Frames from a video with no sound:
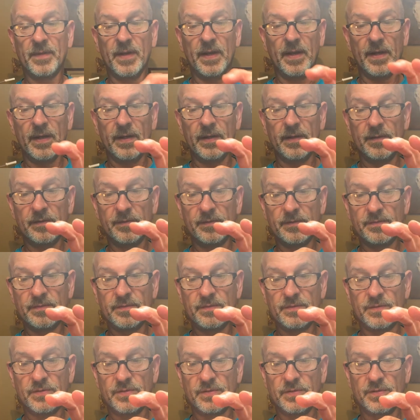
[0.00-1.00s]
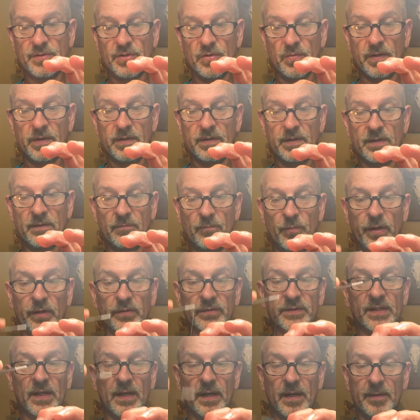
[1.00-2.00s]
and do it real
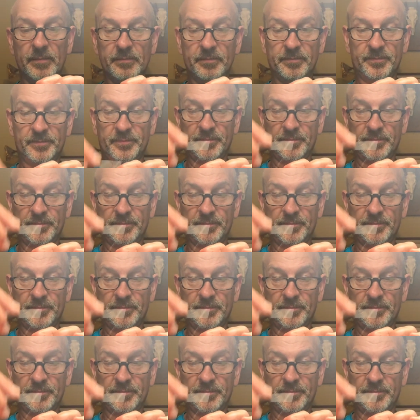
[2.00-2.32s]
time.